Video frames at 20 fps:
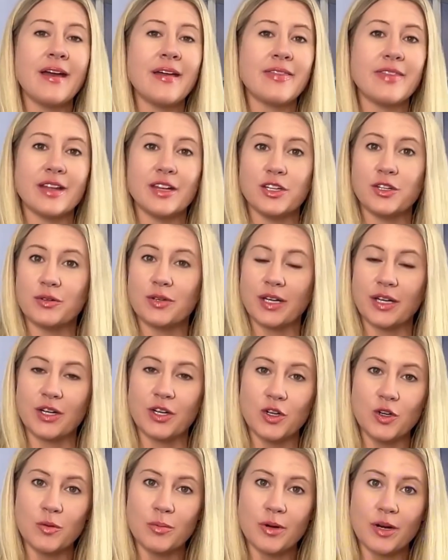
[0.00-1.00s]
Then you can
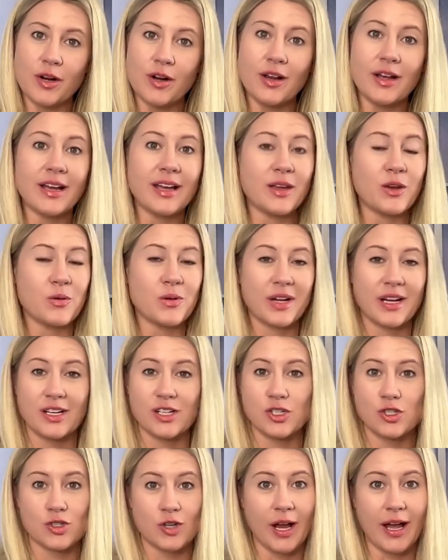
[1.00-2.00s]
Uber, you can
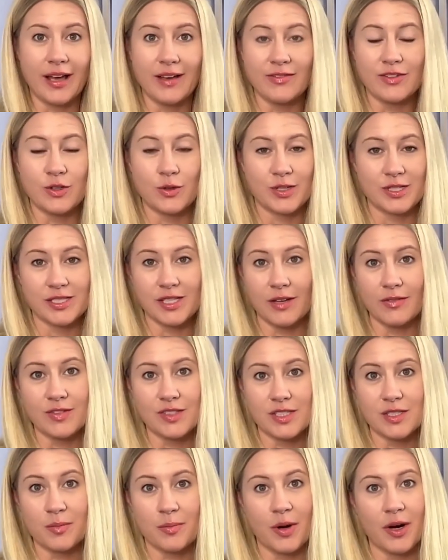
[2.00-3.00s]
drive yourself
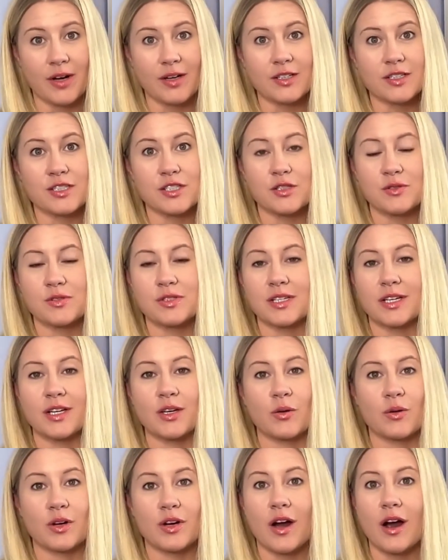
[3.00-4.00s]
to the parks using
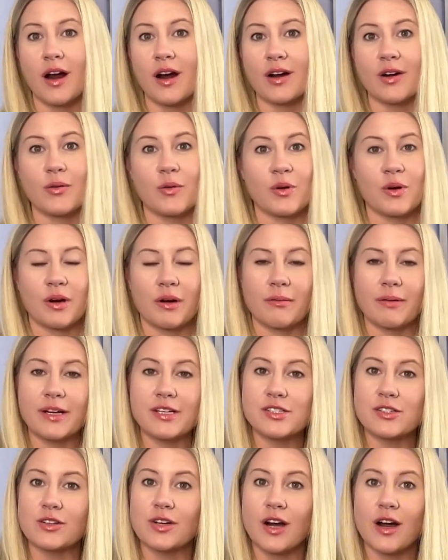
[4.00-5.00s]
your car or a
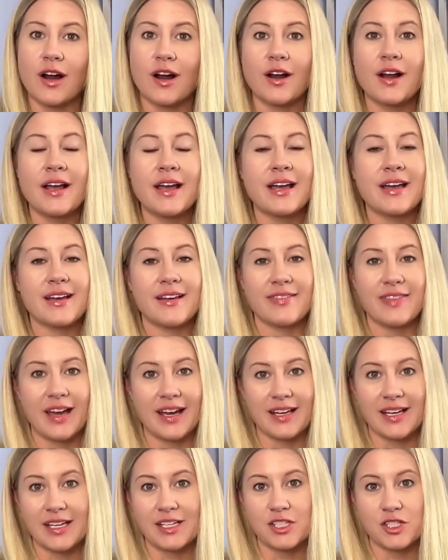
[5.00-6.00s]
rental car. In
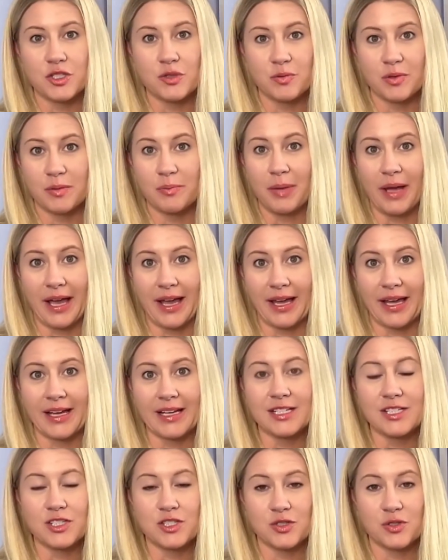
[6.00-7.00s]
that case, you would
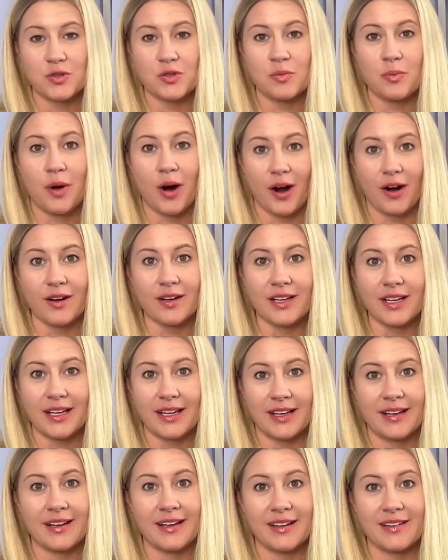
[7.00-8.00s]
pay to park
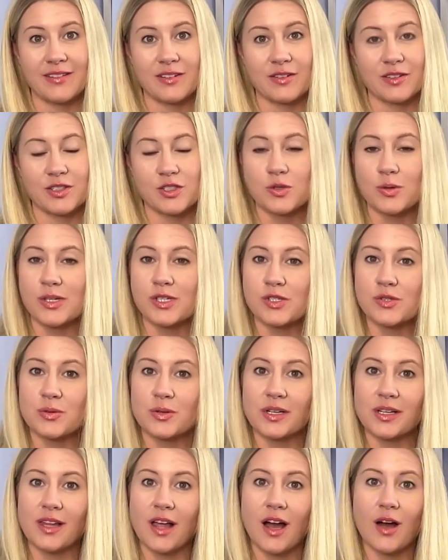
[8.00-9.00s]
in either the Toy
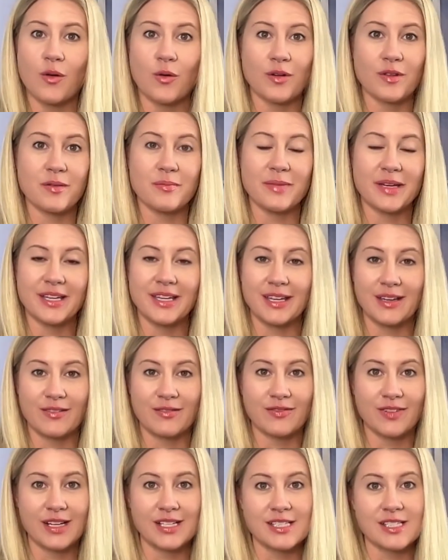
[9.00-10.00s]
Story lot or the Mickey and
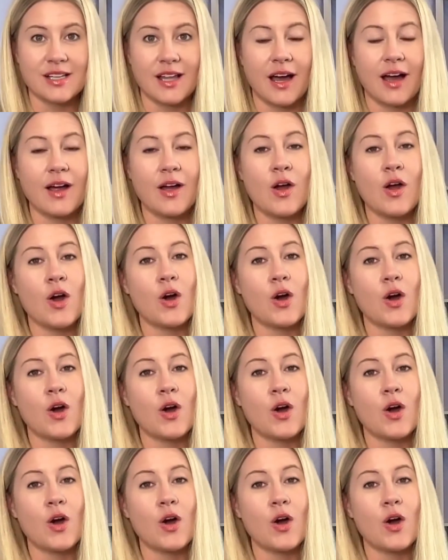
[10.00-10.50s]
Friends lot.